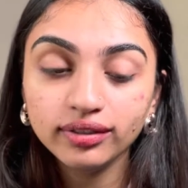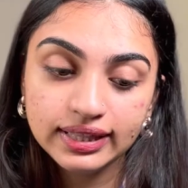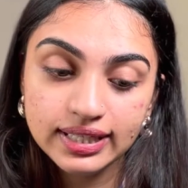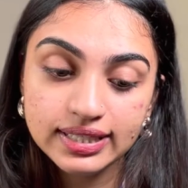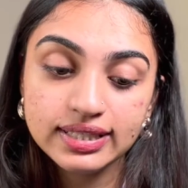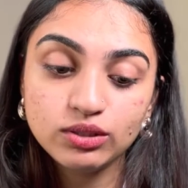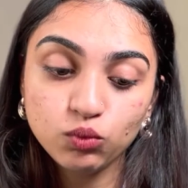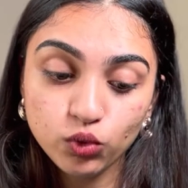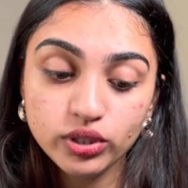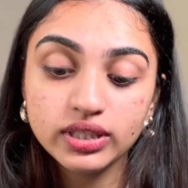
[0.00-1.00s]
This
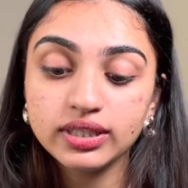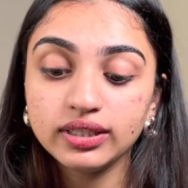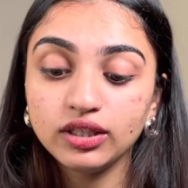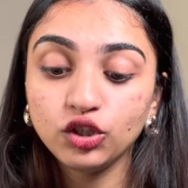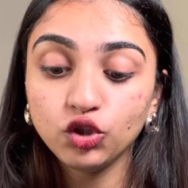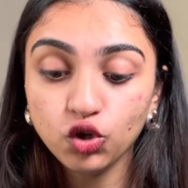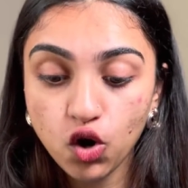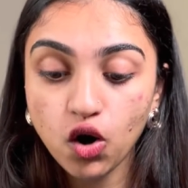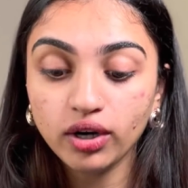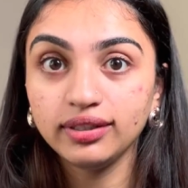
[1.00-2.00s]
was
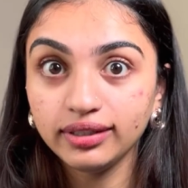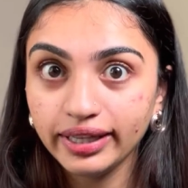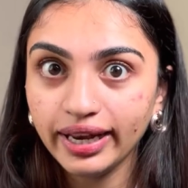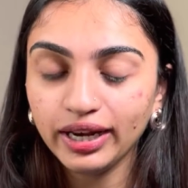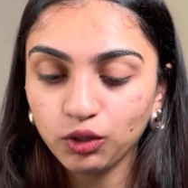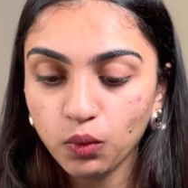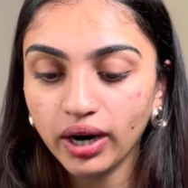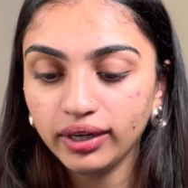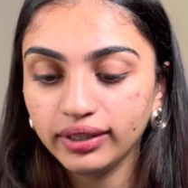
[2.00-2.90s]
not a great one.